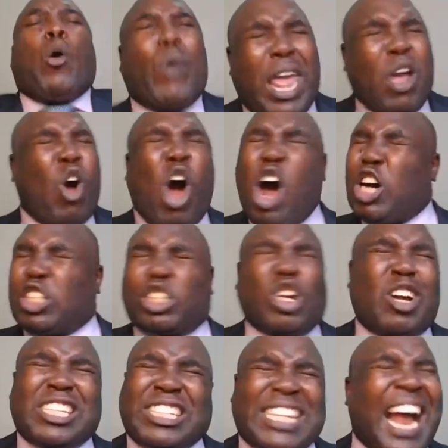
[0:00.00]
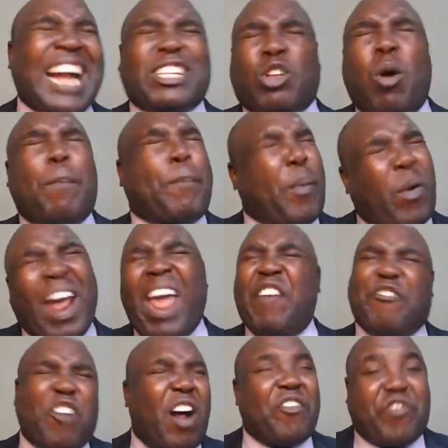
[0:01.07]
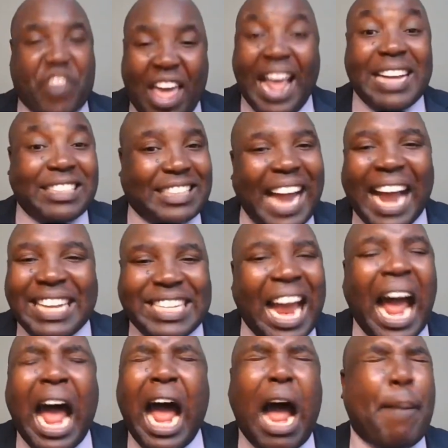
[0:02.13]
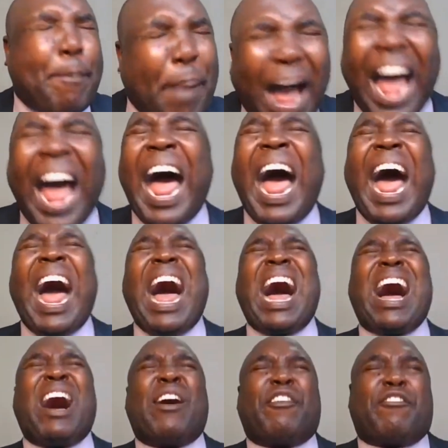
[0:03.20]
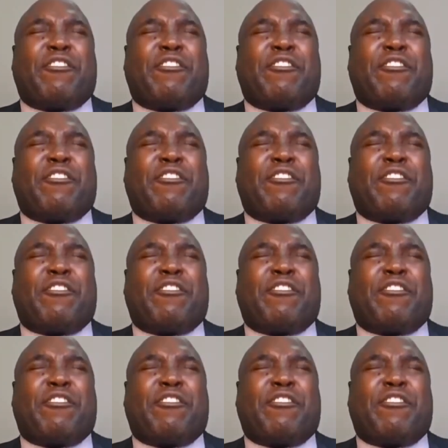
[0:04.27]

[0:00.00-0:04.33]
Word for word: we also start to pray for things that are above.